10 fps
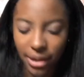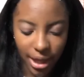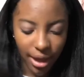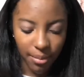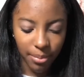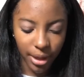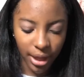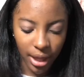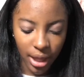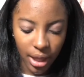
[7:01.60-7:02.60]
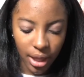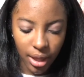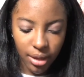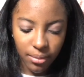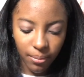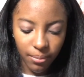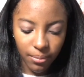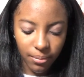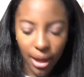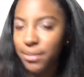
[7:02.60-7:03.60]
yet, but
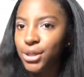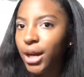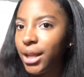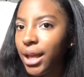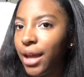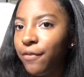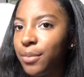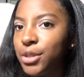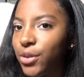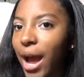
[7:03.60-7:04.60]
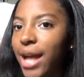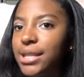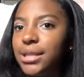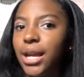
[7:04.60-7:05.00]
I'm starting it from scratch,